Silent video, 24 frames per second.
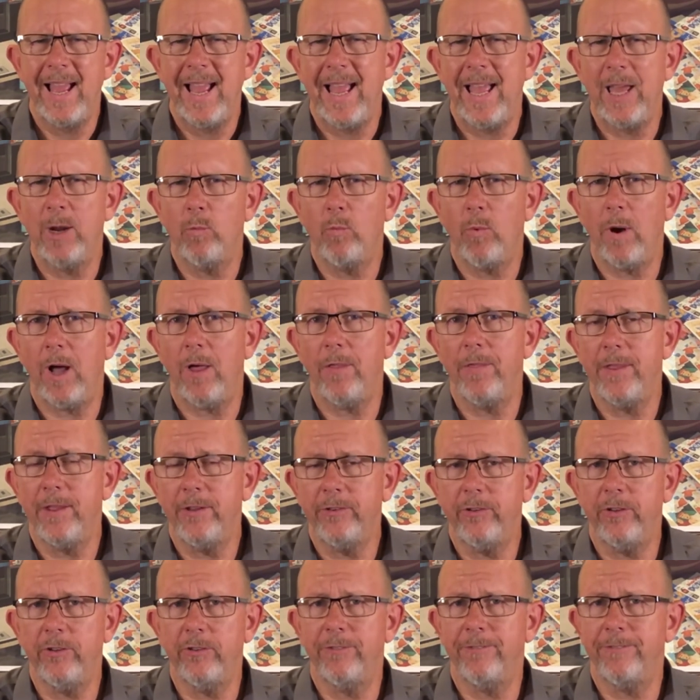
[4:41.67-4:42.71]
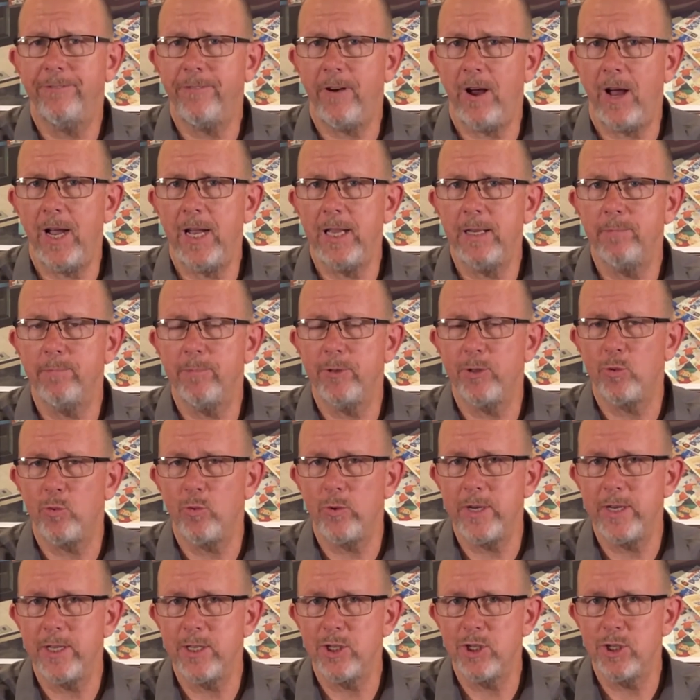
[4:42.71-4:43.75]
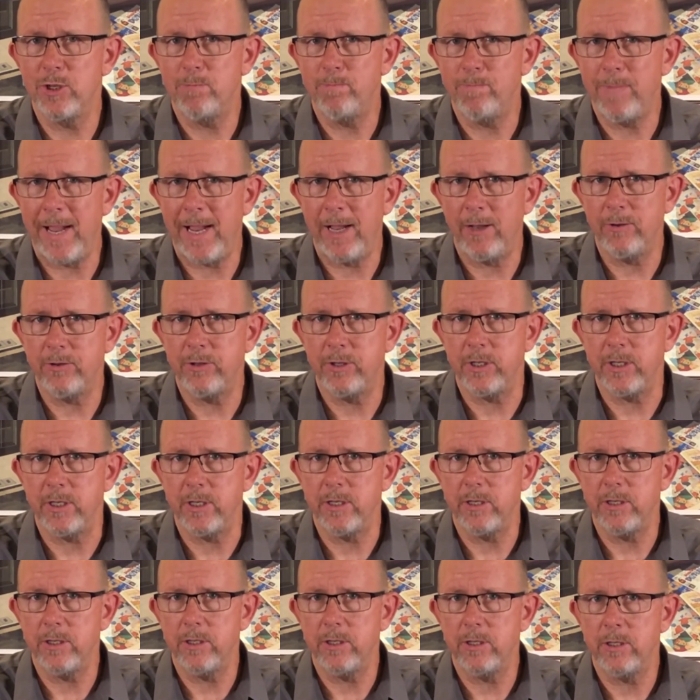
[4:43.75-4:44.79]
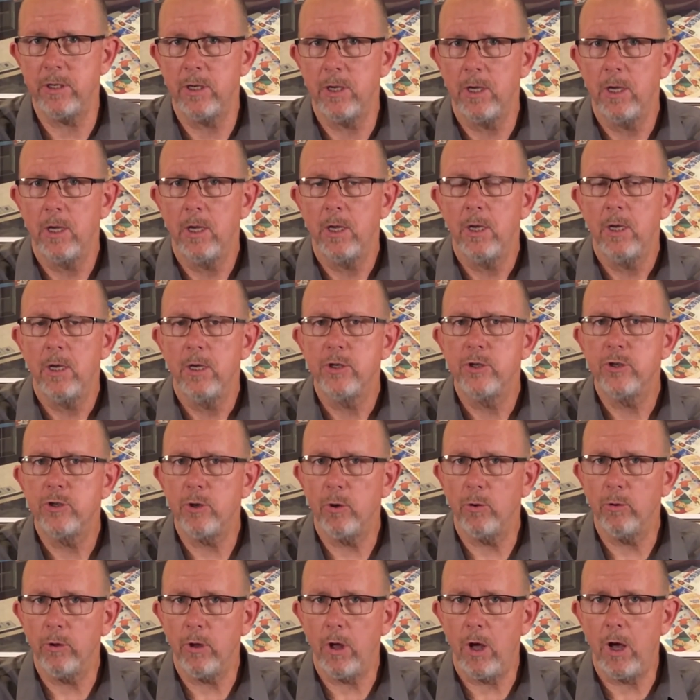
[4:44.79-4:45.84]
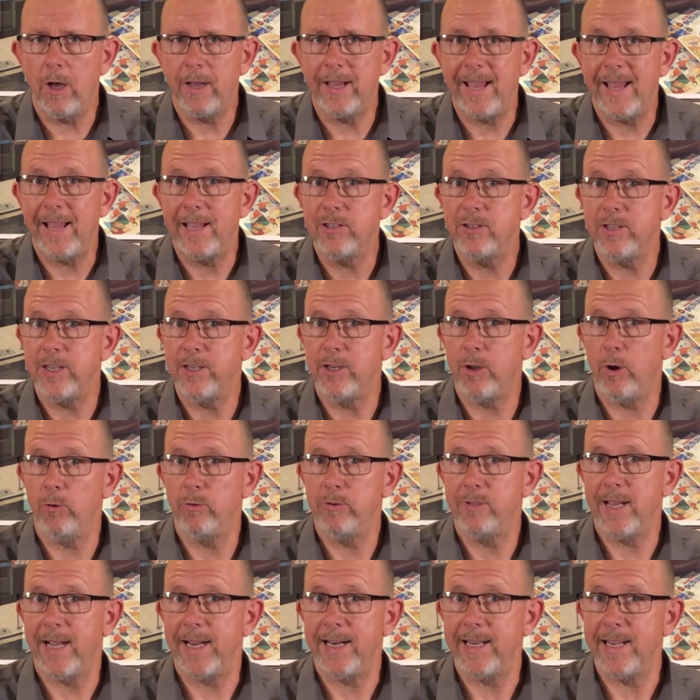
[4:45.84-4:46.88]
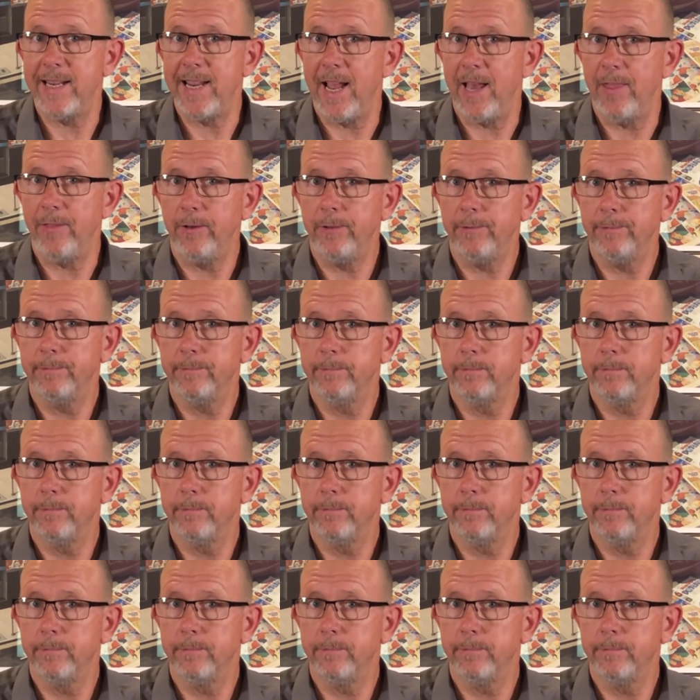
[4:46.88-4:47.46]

And while this is fine between spouses, so long as they don't die together,